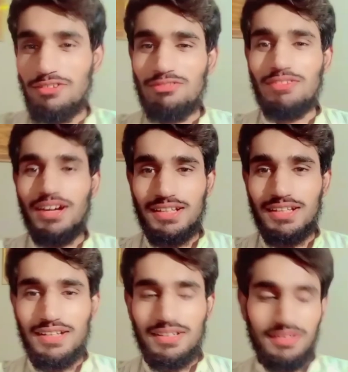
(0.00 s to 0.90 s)

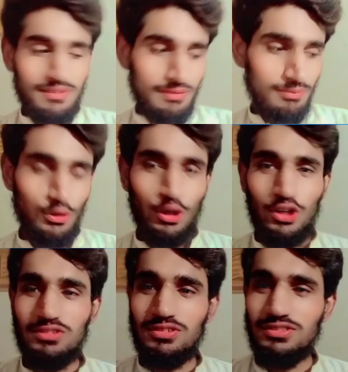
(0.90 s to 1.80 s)
water,
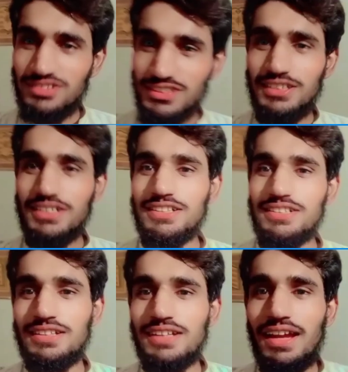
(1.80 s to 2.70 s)
got to sit it
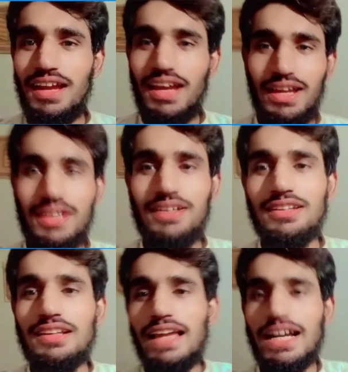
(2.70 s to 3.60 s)
and
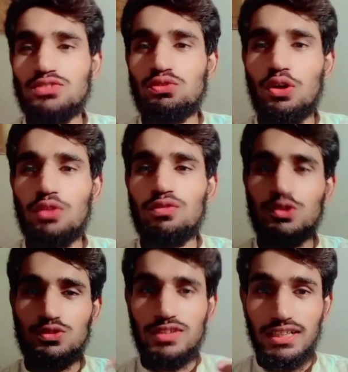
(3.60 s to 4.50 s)
relax for a
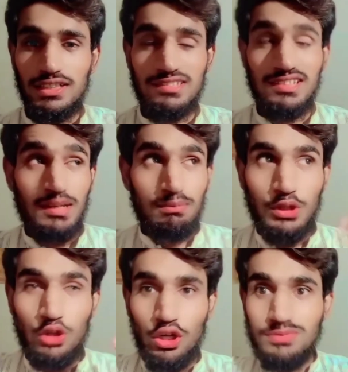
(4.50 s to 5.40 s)
few seconds,
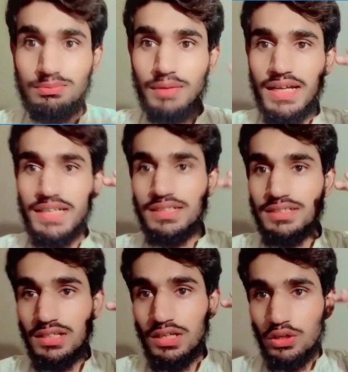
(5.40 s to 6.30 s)
because
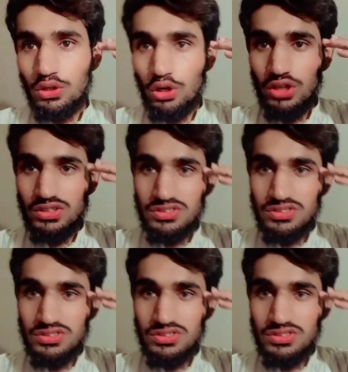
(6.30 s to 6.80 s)
mind got